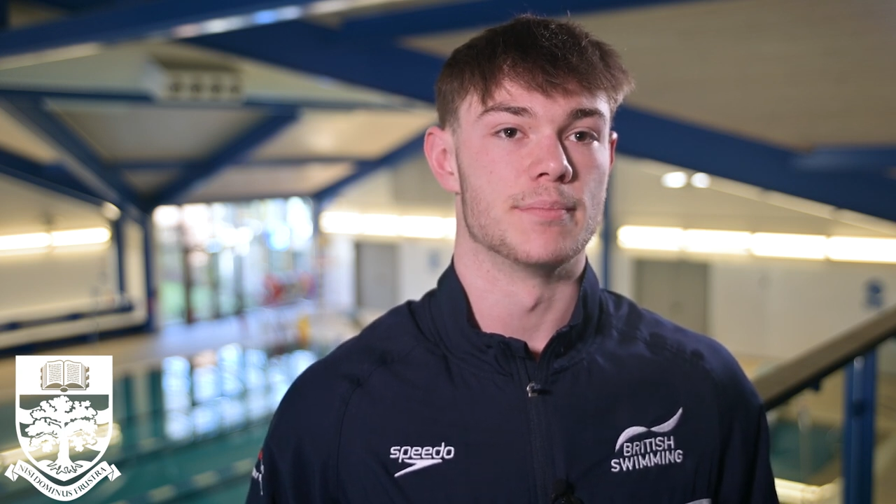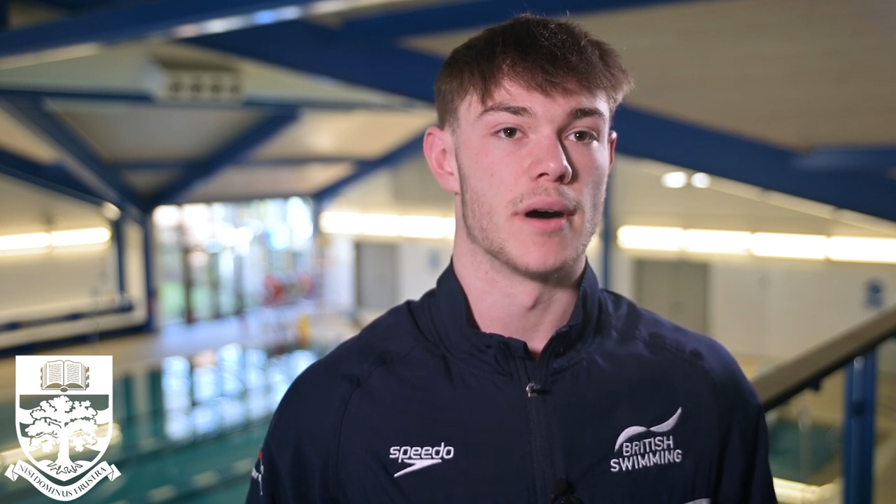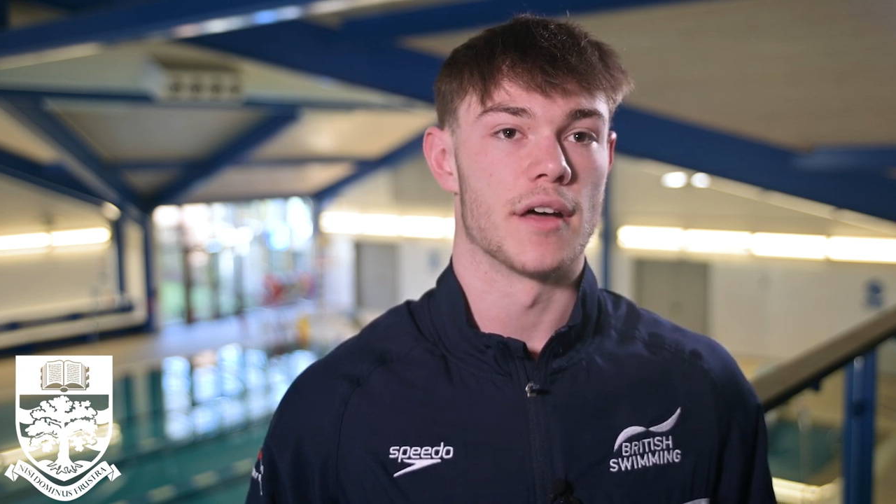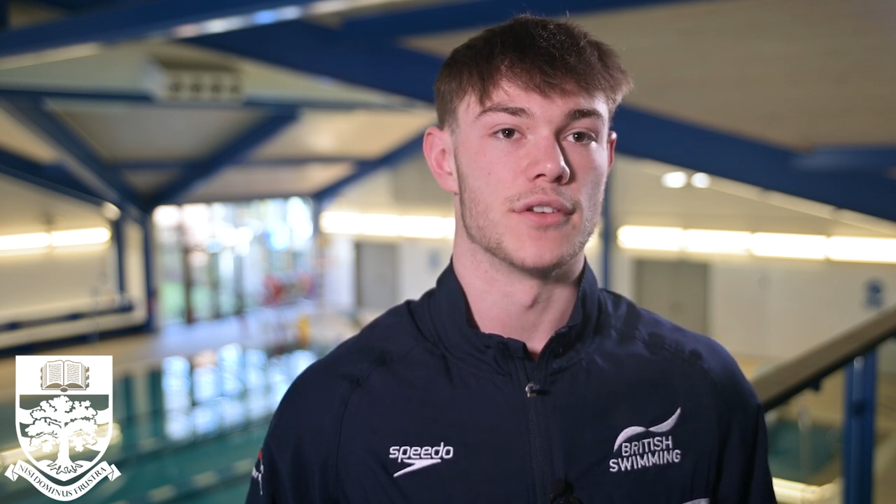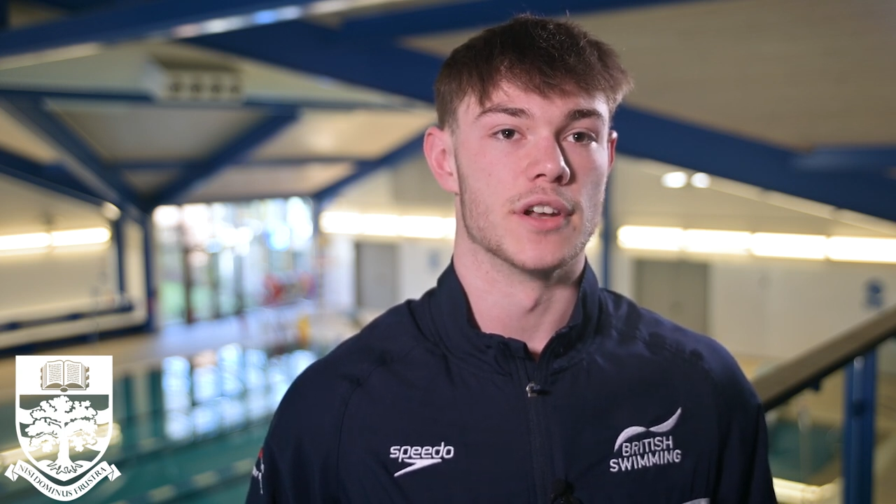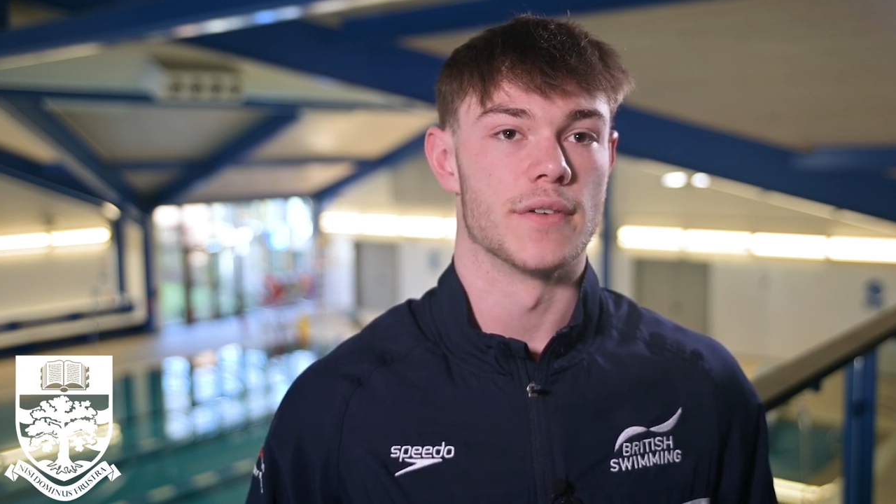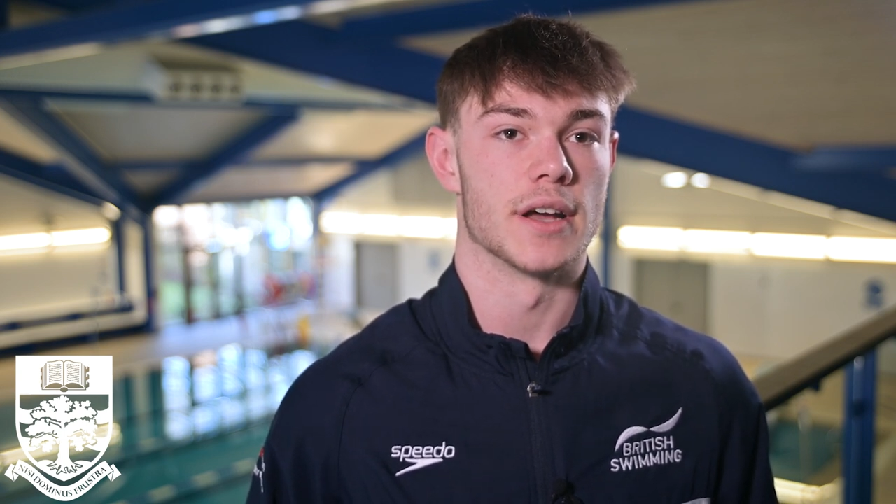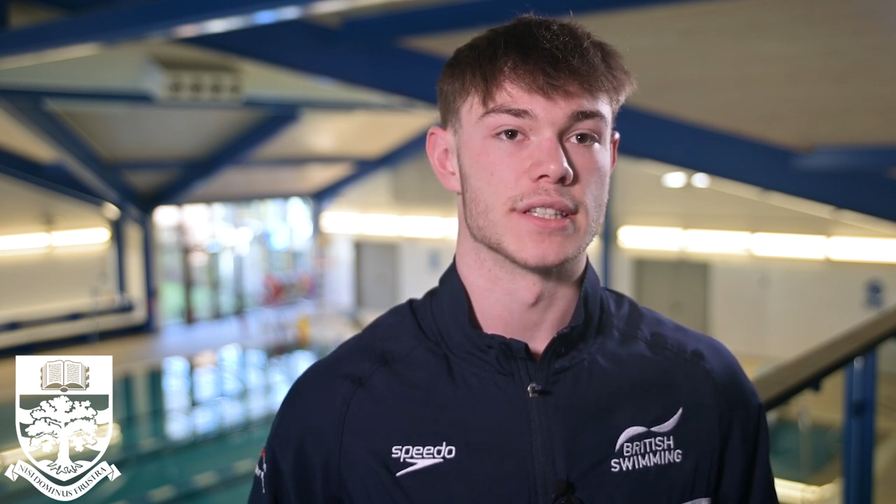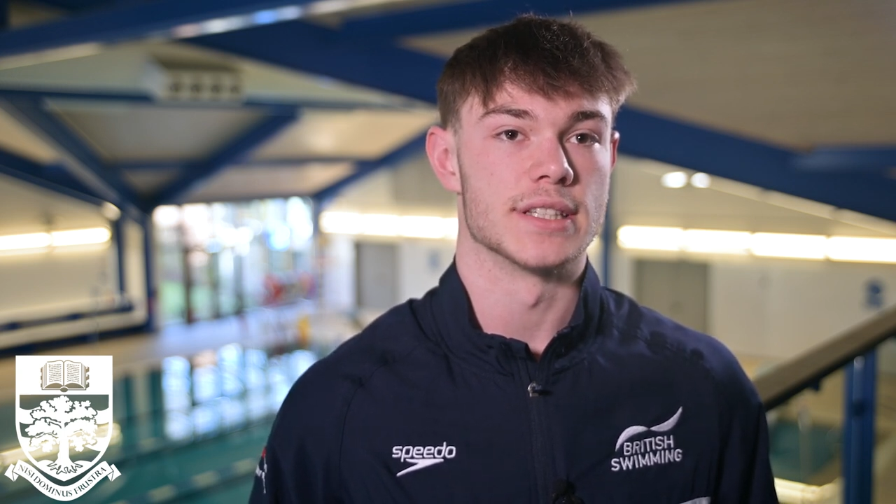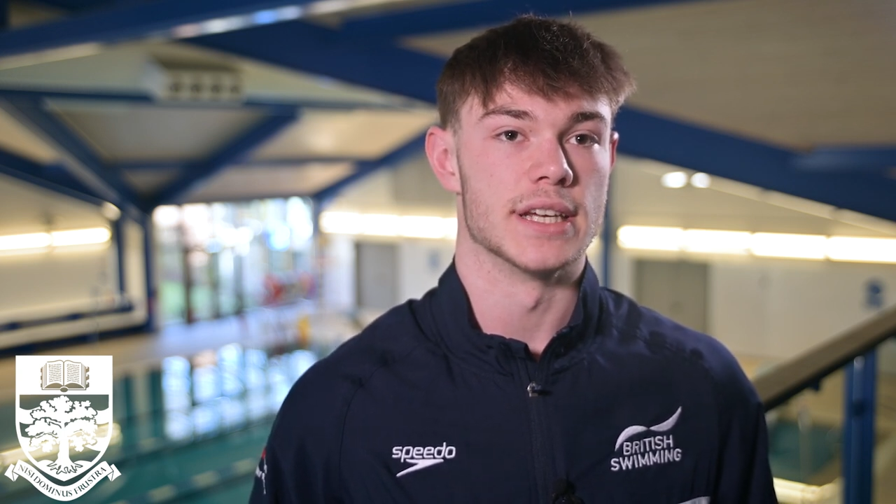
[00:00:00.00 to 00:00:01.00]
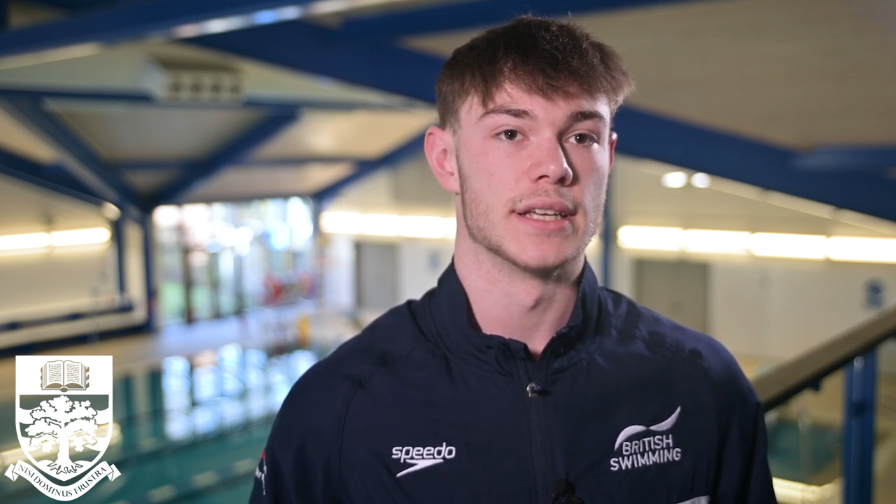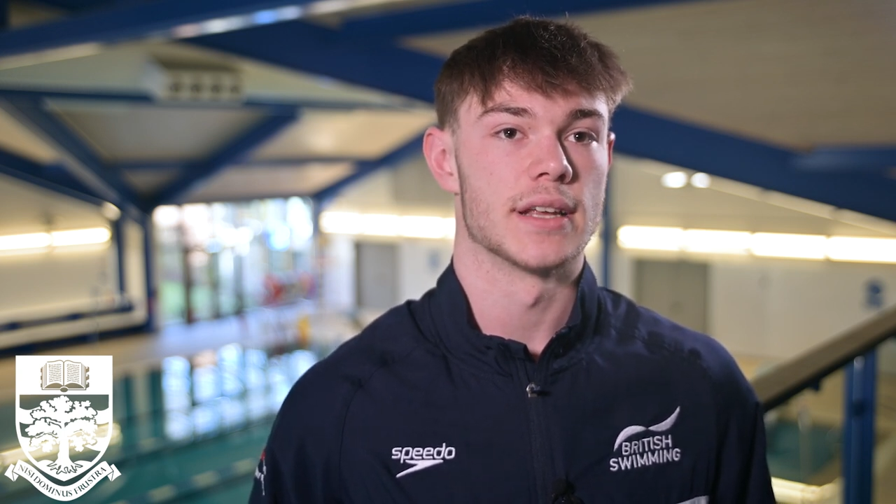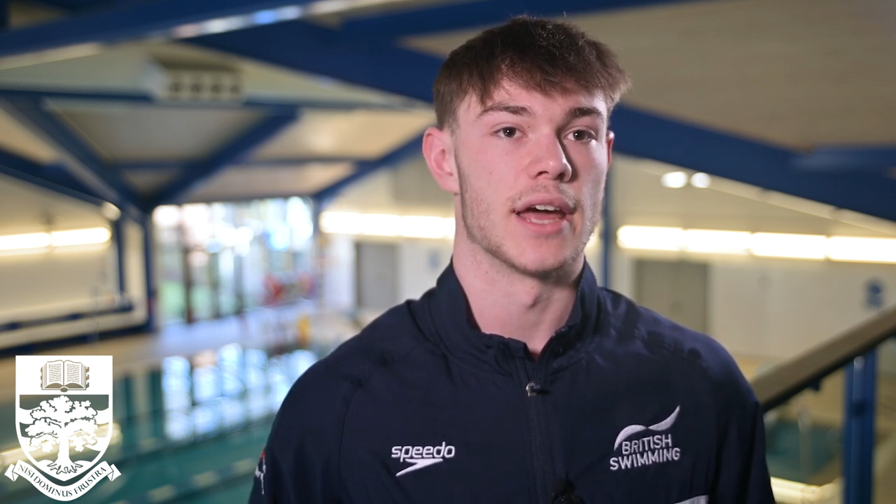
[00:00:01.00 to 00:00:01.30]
at Bath University